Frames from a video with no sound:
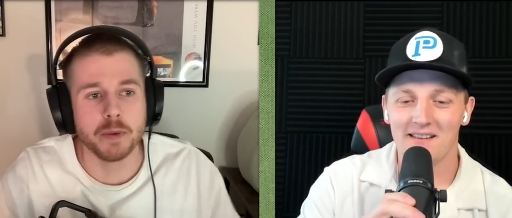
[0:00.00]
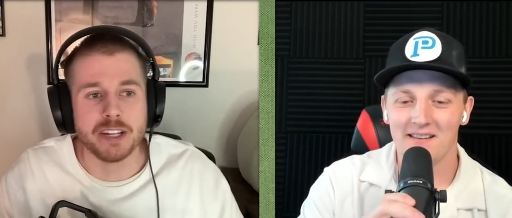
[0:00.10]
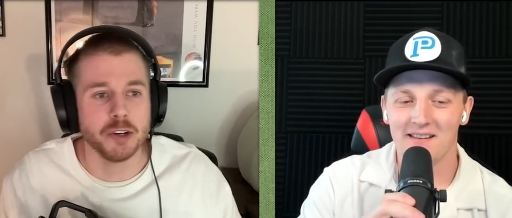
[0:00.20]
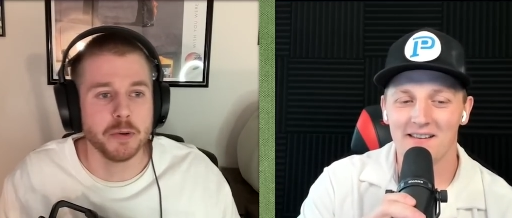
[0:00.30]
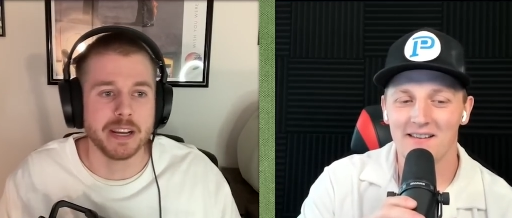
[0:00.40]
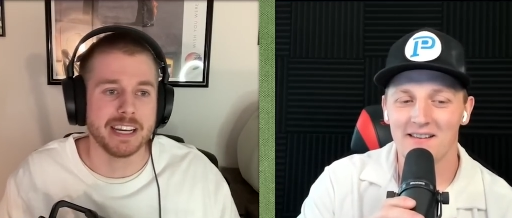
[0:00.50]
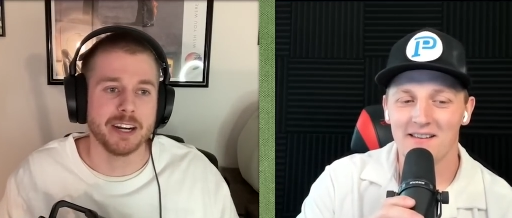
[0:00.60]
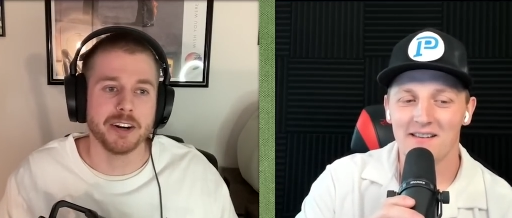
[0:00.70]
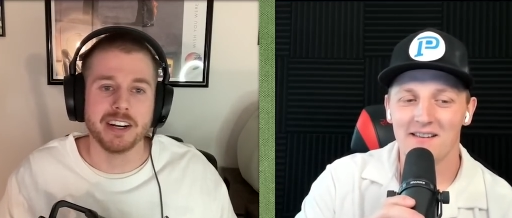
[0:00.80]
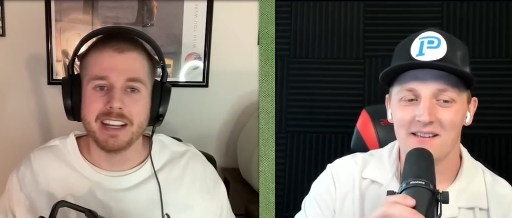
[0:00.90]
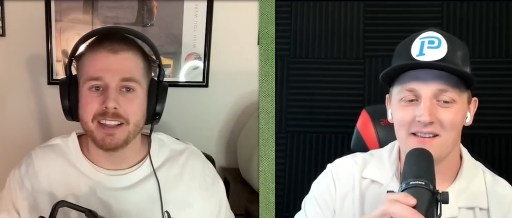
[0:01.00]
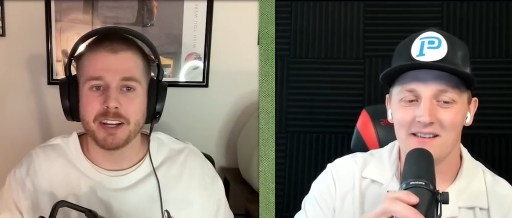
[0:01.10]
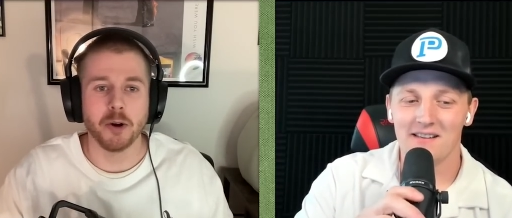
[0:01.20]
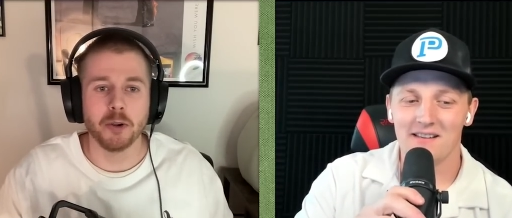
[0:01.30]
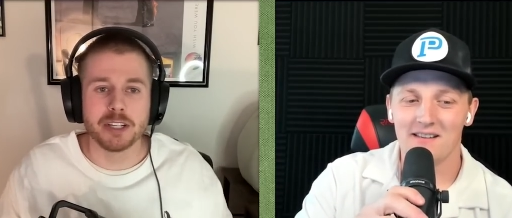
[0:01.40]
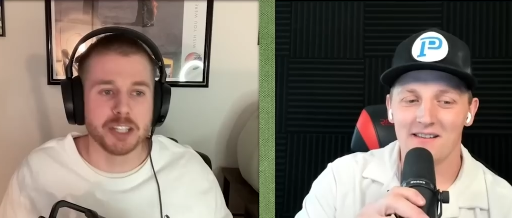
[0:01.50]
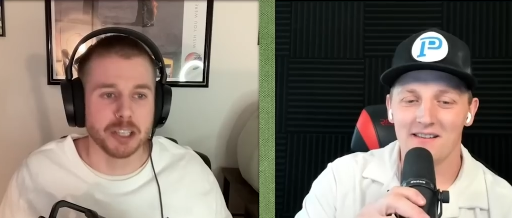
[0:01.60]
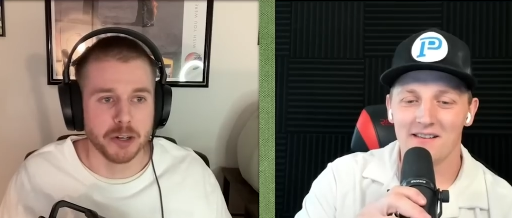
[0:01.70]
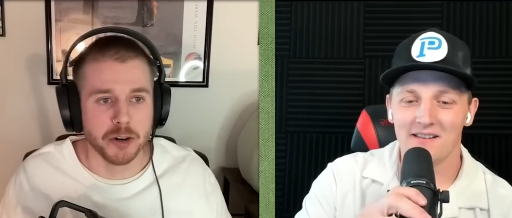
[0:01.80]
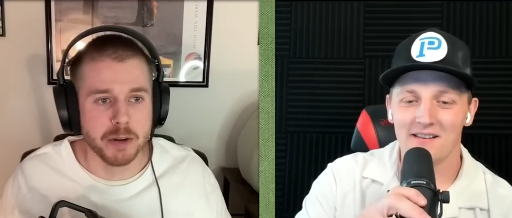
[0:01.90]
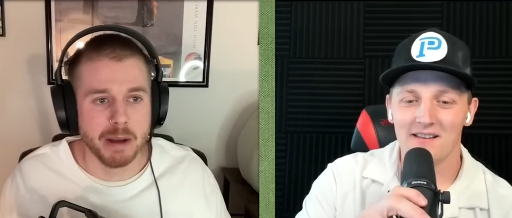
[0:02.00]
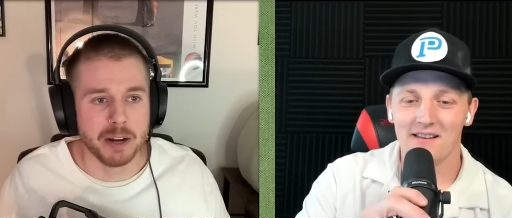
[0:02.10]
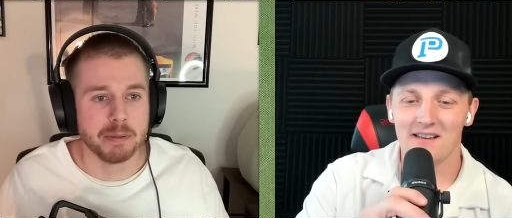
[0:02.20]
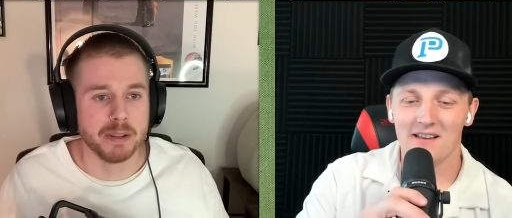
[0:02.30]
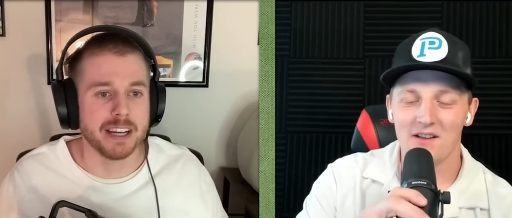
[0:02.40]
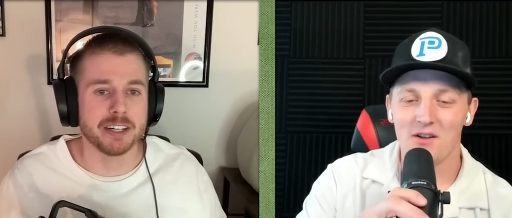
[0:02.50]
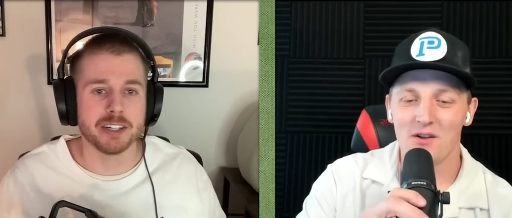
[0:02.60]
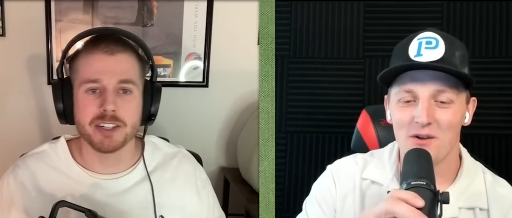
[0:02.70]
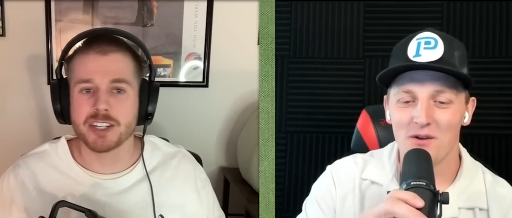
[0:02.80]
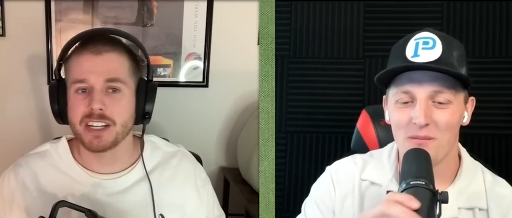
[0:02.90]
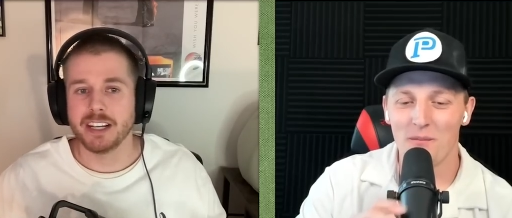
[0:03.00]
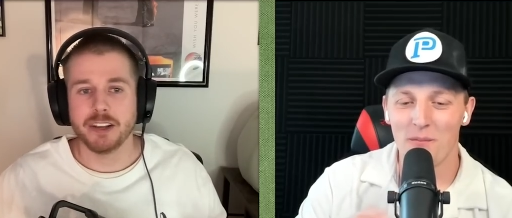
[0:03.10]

Speaker 1: are we doing here? The goal is to learn about players,